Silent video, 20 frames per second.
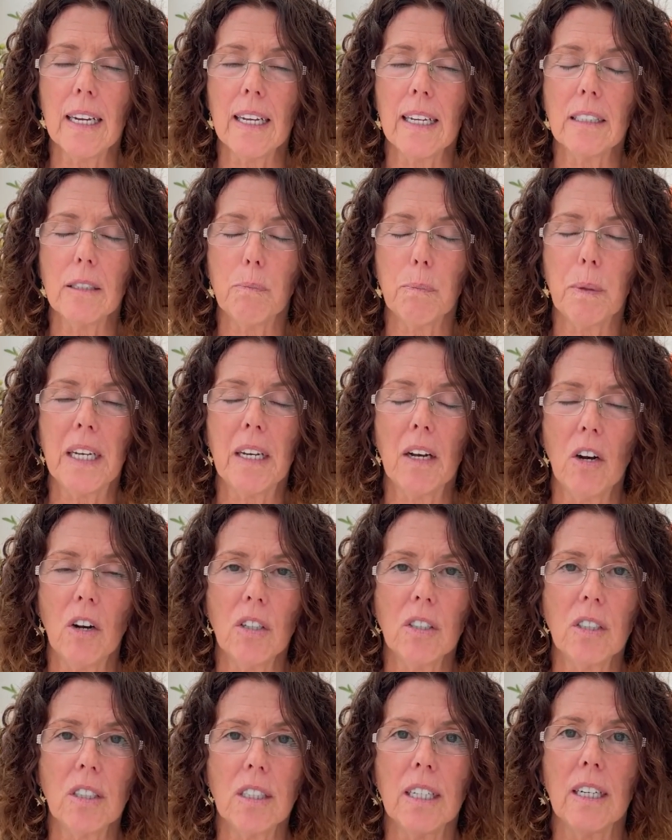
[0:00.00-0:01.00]
is
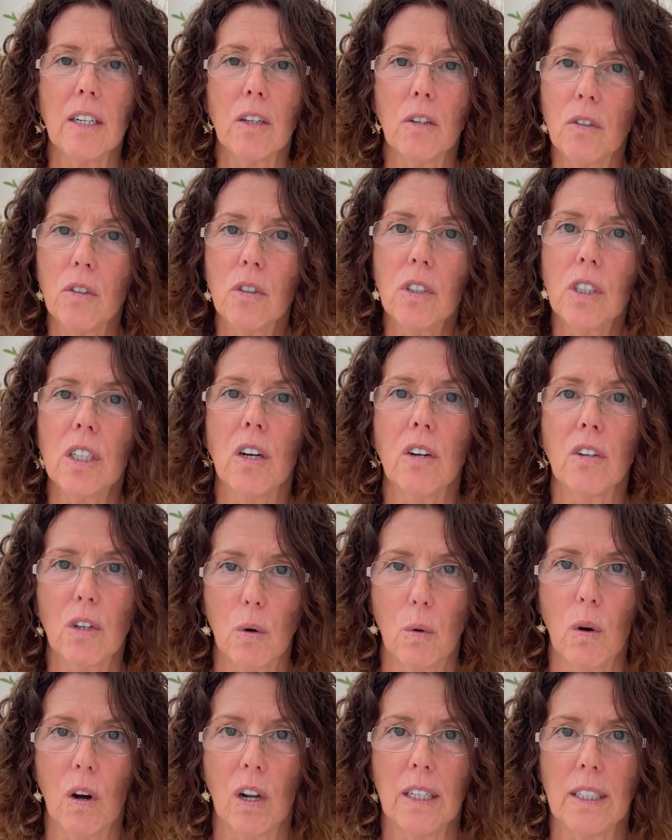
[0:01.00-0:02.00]
because the audio
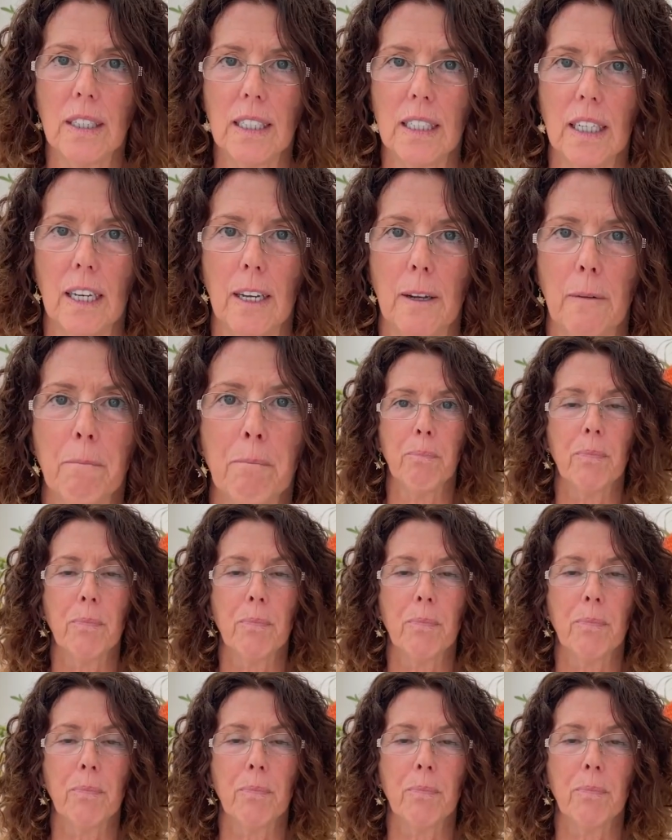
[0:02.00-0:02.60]
quality